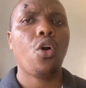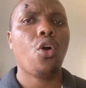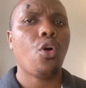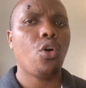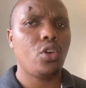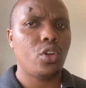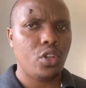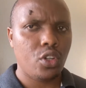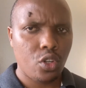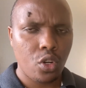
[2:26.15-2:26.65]

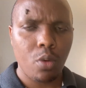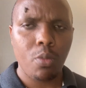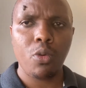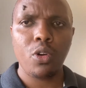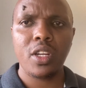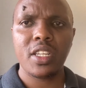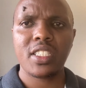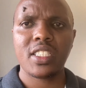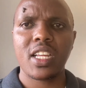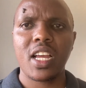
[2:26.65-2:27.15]
on
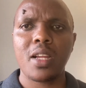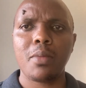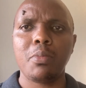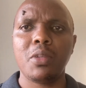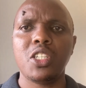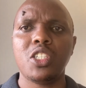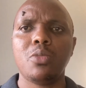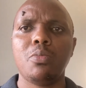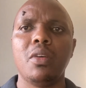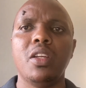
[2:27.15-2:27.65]
normal
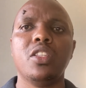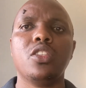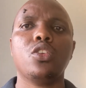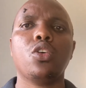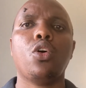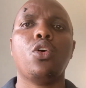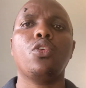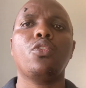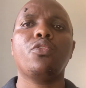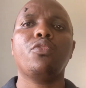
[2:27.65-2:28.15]
establishments
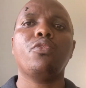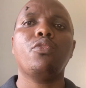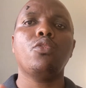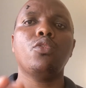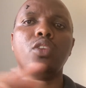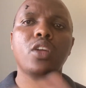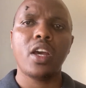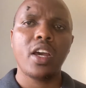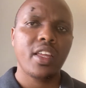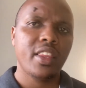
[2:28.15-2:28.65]
on
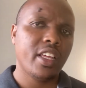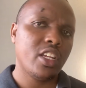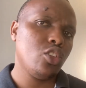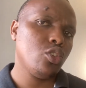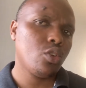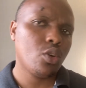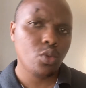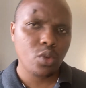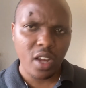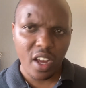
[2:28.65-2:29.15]
food that you
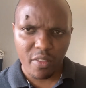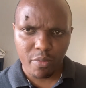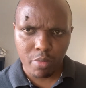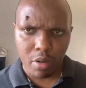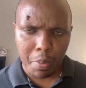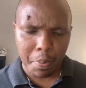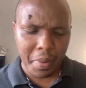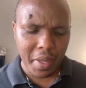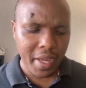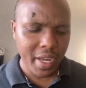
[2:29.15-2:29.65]
could have
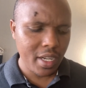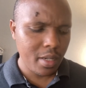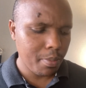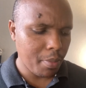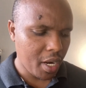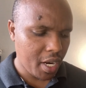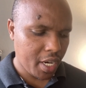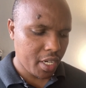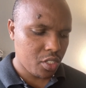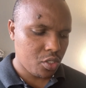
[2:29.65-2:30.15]
prepared
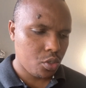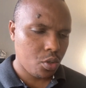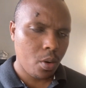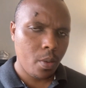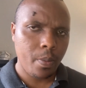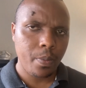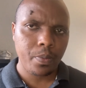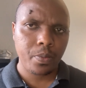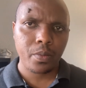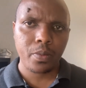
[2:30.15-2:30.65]
back at home.